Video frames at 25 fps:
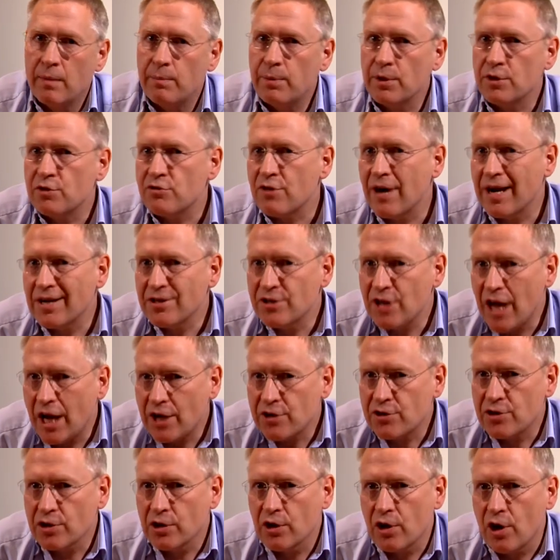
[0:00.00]
But
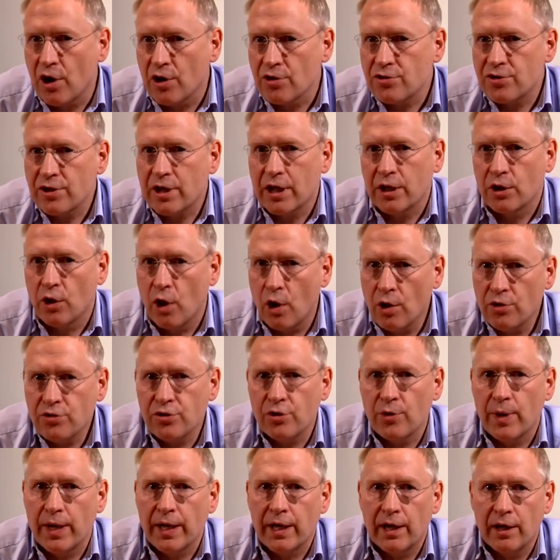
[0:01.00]
transaction costs can
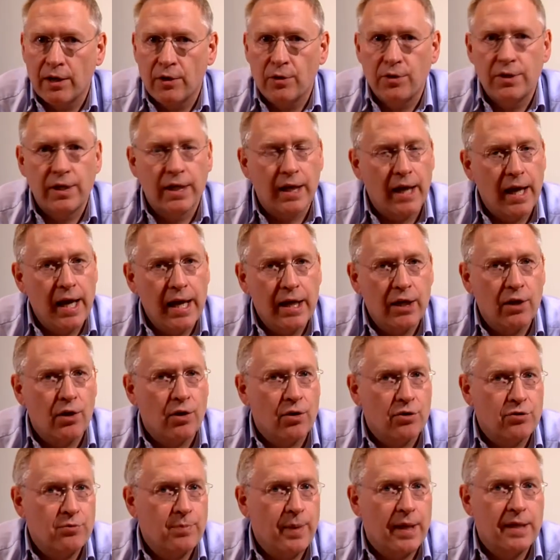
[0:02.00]
also include delay
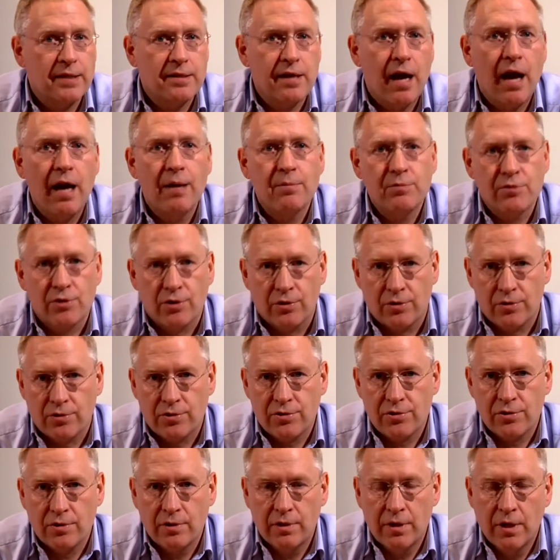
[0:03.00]
caused by time
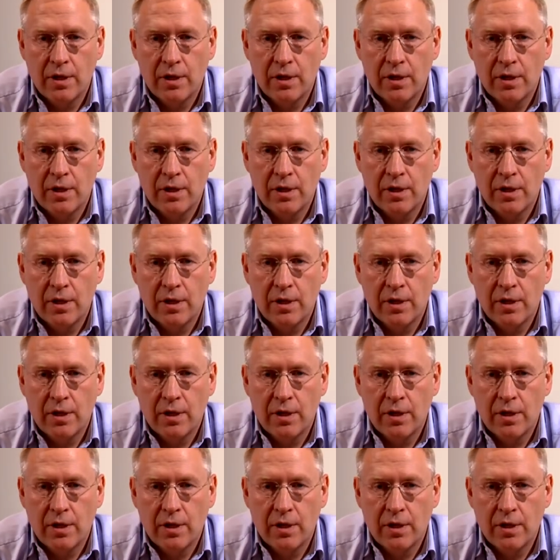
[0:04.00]
zones,